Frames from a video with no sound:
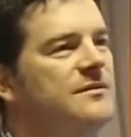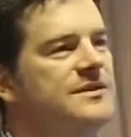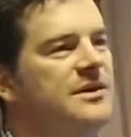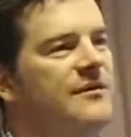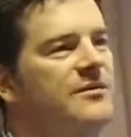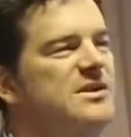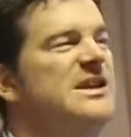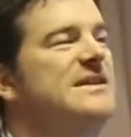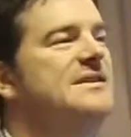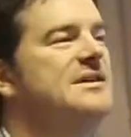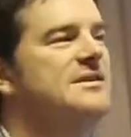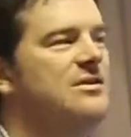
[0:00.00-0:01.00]
So if there was an
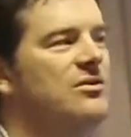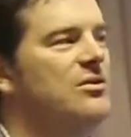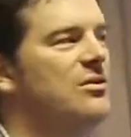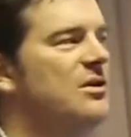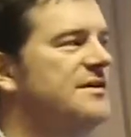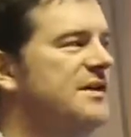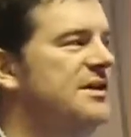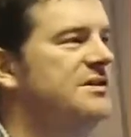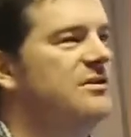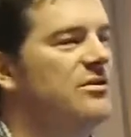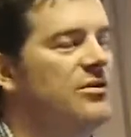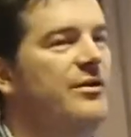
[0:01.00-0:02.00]
existing
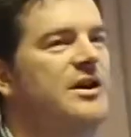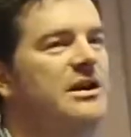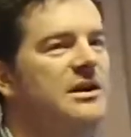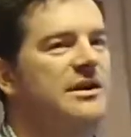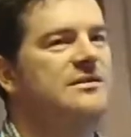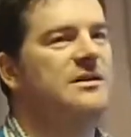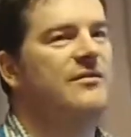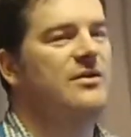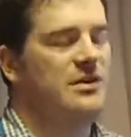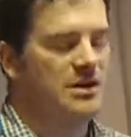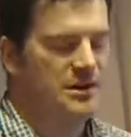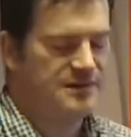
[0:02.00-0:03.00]
organisation that already collected
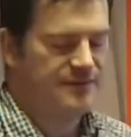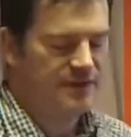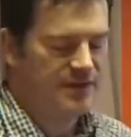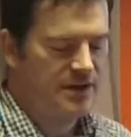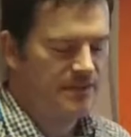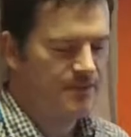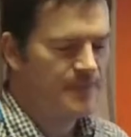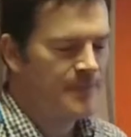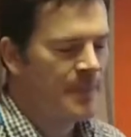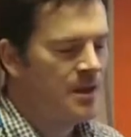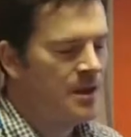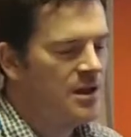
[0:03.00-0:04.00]
everything into Flickr,
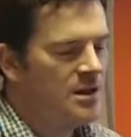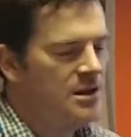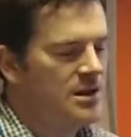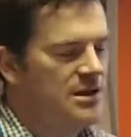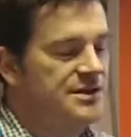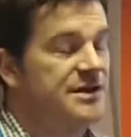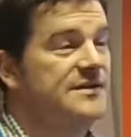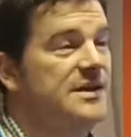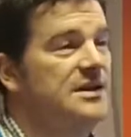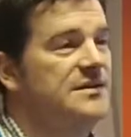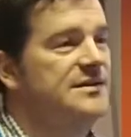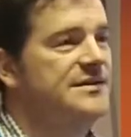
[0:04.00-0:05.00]
you can ingest
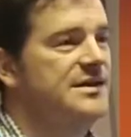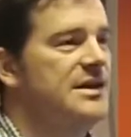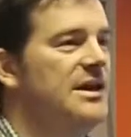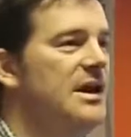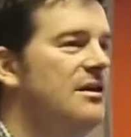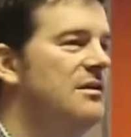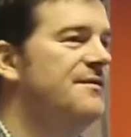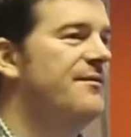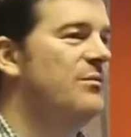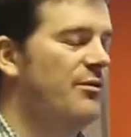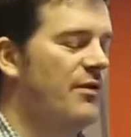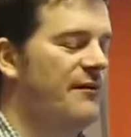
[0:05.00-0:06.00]
that into CKAN, at least
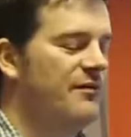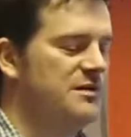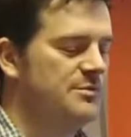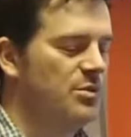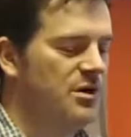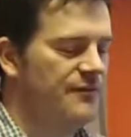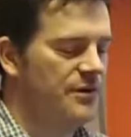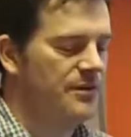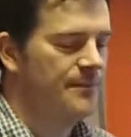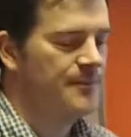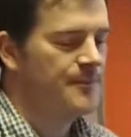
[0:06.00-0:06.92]
from a reference point of view.